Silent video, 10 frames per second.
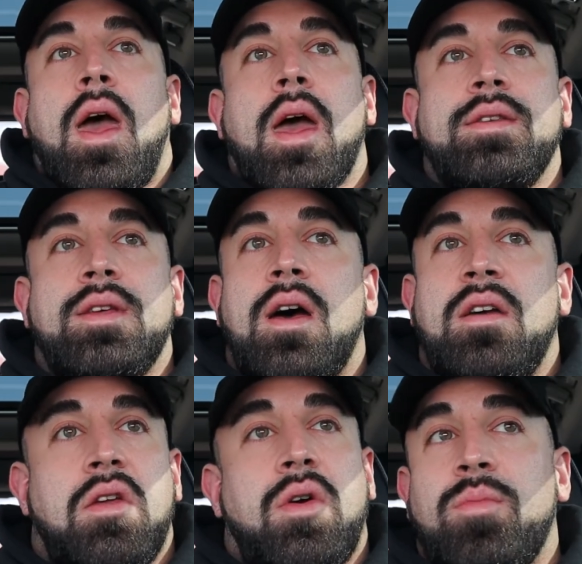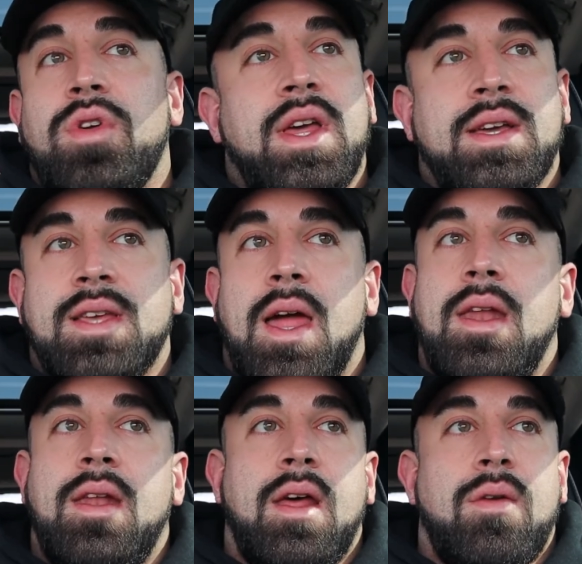And, you know, I'm really
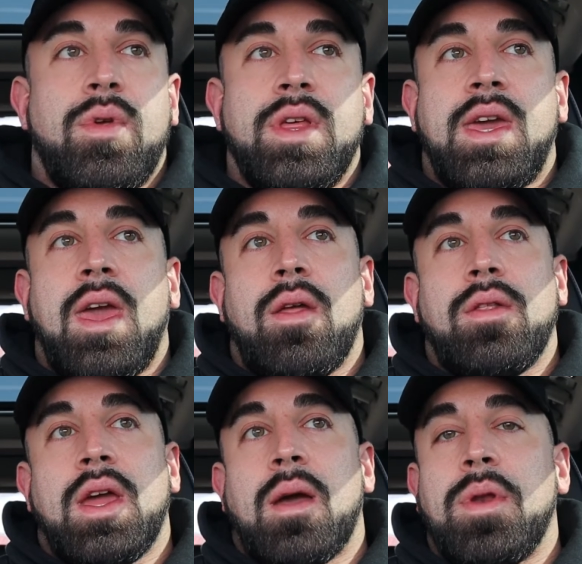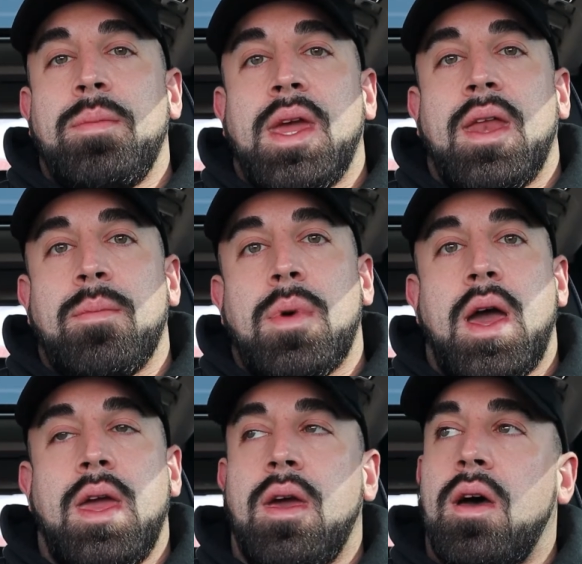excited and I really can't, like, I'm going to be getting
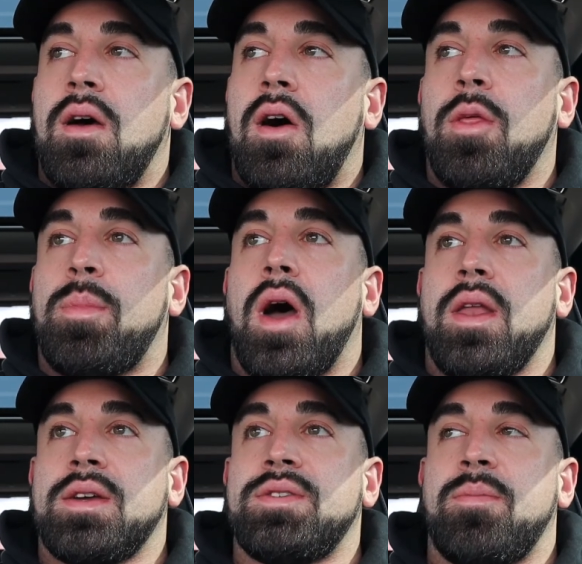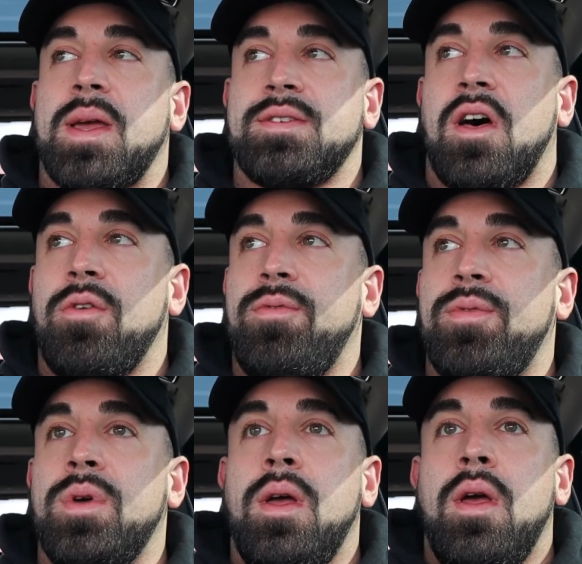my, all the products for
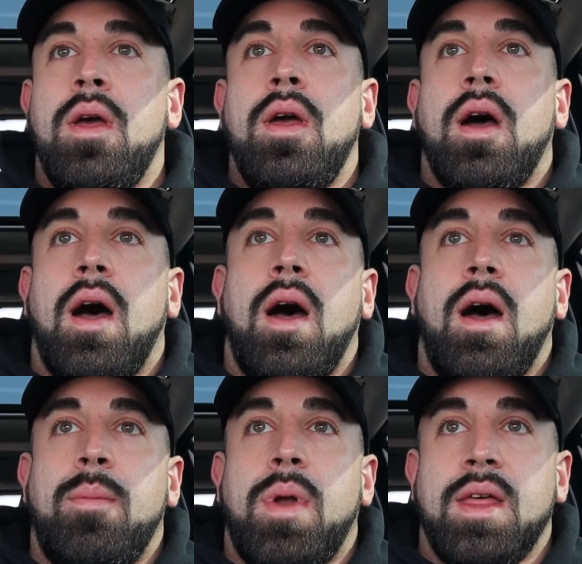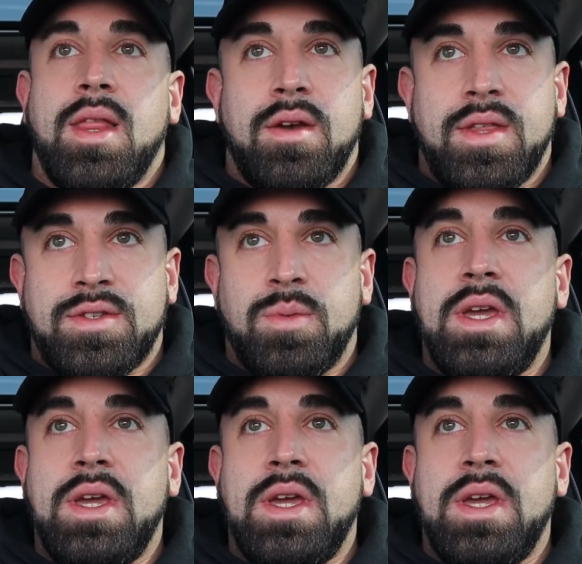myself, probably later this